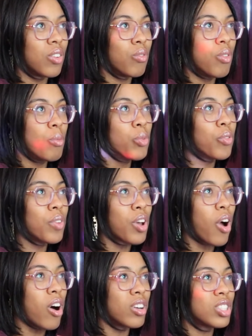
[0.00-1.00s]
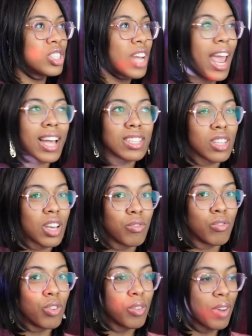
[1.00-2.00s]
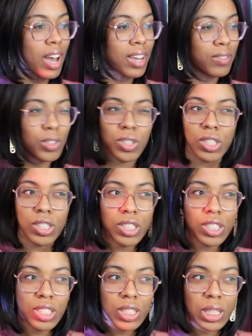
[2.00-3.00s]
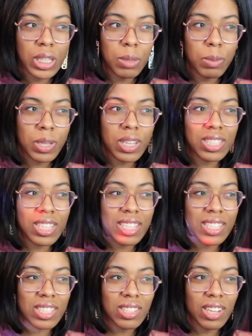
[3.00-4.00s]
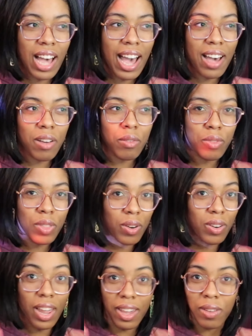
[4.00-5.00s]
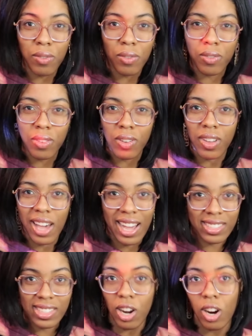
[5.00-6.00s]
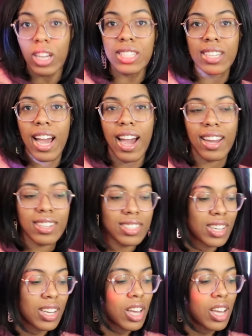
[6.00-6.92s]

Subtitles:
removing all chance of revival because they still have their life as they are intact.